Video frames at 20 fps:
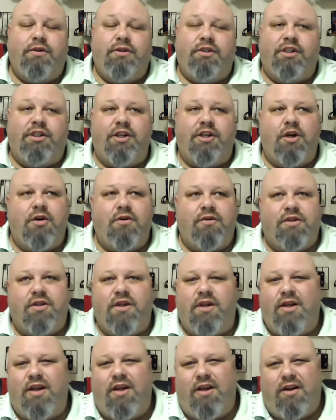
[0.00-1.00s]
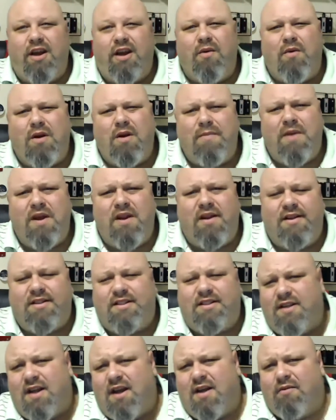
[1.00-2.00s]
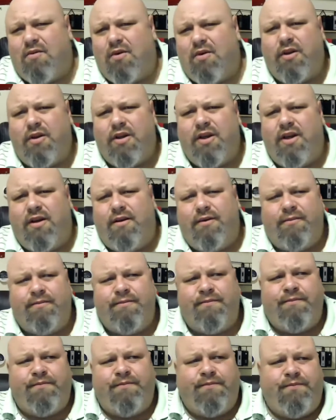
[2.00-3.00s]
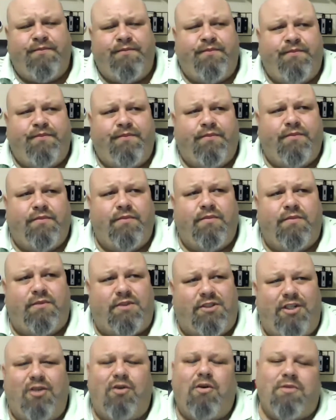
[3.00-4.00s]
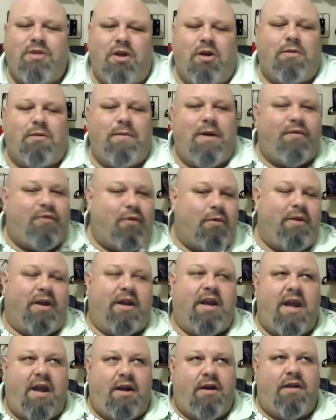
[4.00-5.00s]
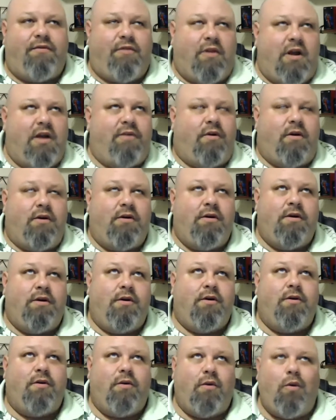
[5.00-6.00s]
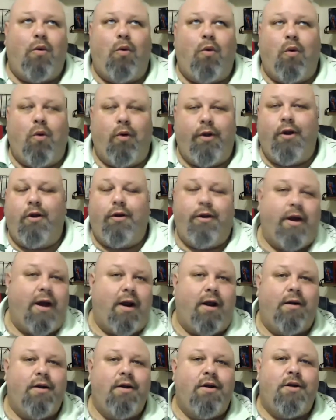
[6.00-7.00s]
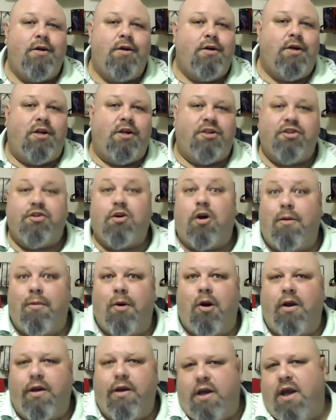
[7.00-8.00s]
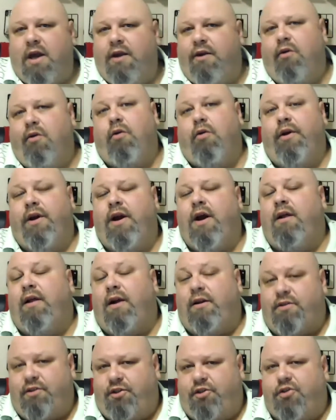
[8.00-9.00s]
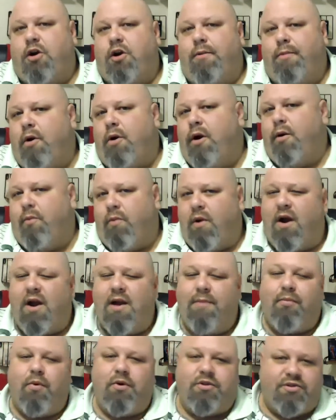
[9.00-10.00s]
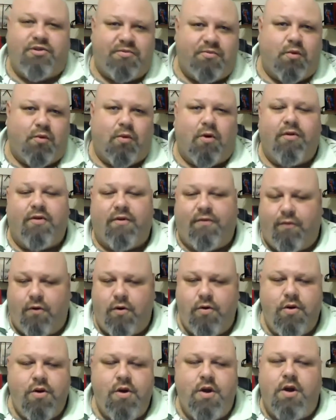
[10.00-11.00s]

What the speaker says: You know, you get what I mean? It's not really... You know what I'm talking about from the candy flavor, or, you know, you got a strawberry candy, or you got like the strawberry ripe, which is more of the fruit.